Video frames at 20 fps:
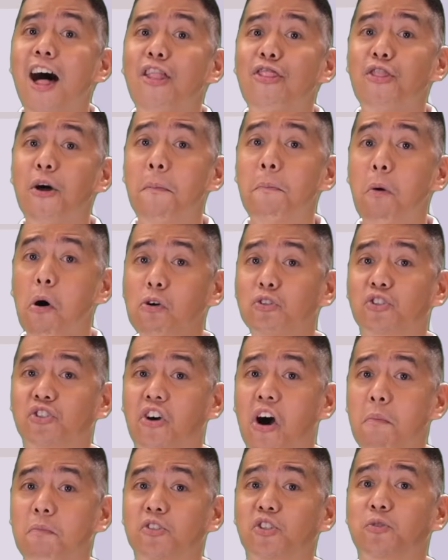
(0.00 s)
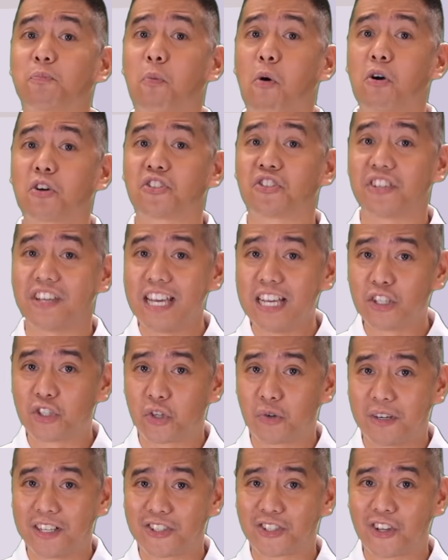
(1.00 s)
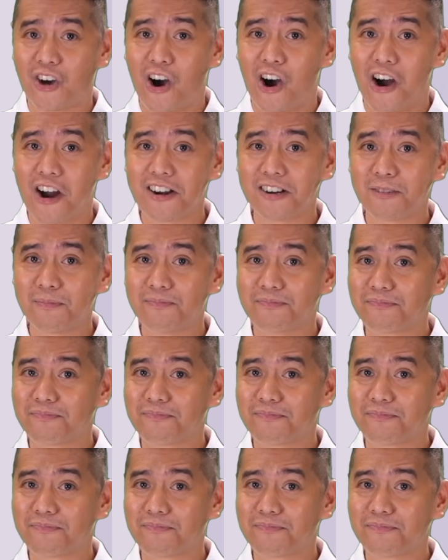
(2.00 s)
The most common sports injuries are